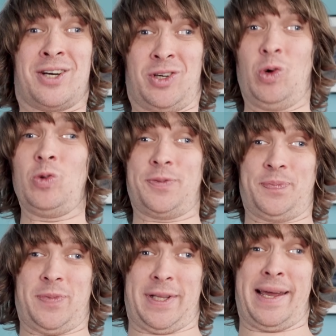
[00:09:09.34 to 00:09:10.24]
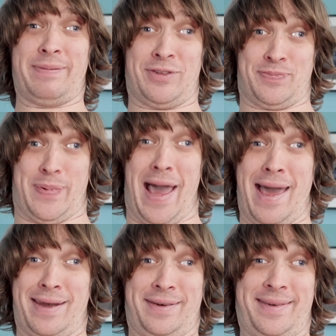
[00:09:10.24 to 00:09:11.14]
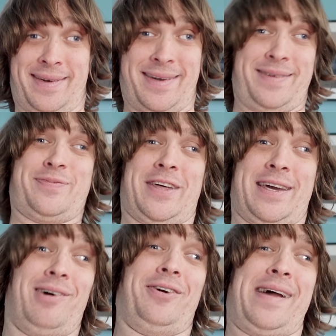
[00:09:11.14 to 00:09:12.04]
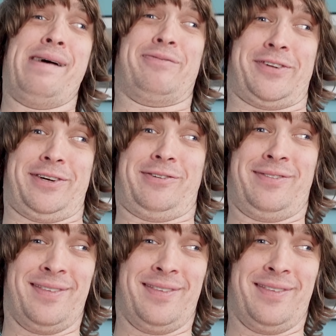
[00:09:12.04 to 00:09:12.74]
Who leaves bed if they don't have to?